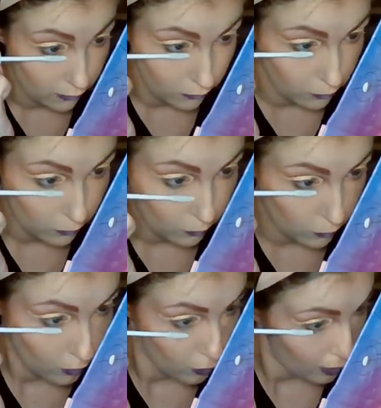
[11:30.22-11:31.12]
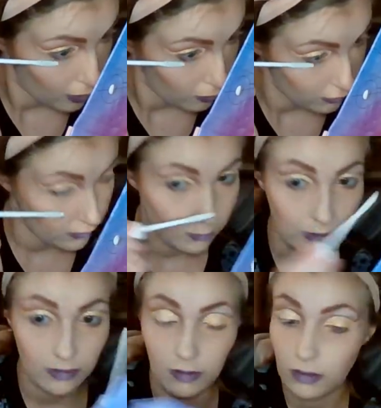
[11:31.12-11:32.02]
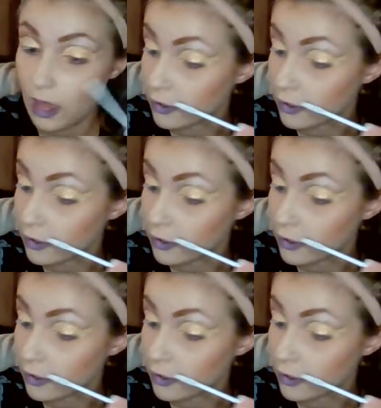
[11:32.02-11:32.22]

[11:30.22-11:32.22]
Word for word: to go out and spend a lot